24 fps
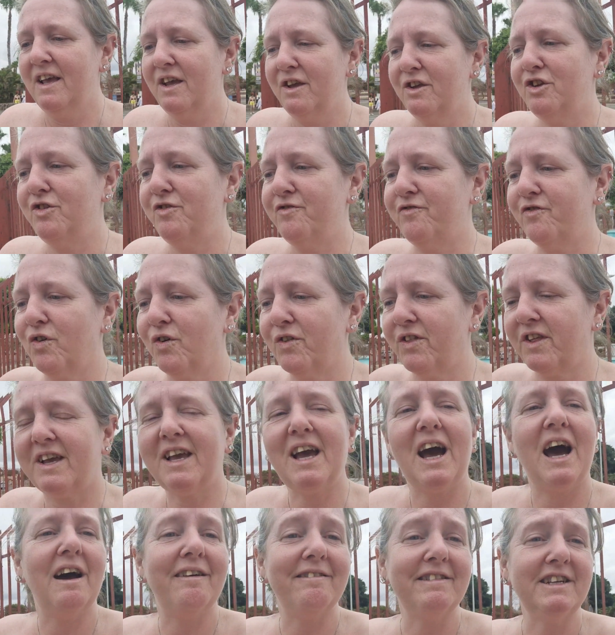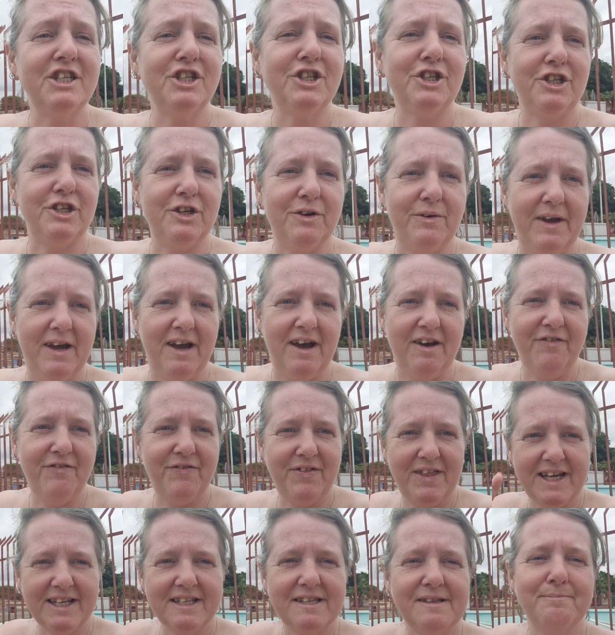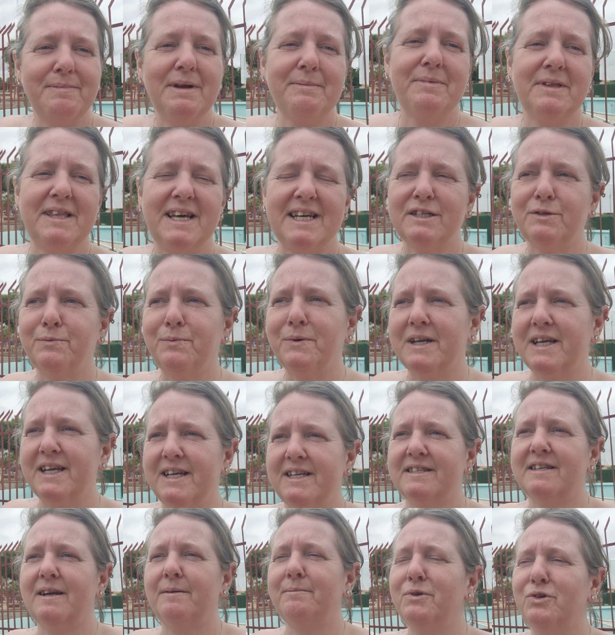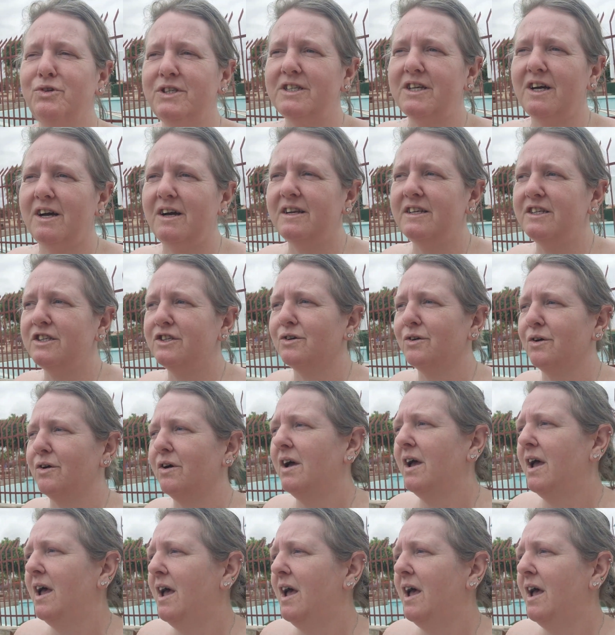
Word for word: you've got the courage to do it. That's, maybe that's what it is. I'm not entirely sure.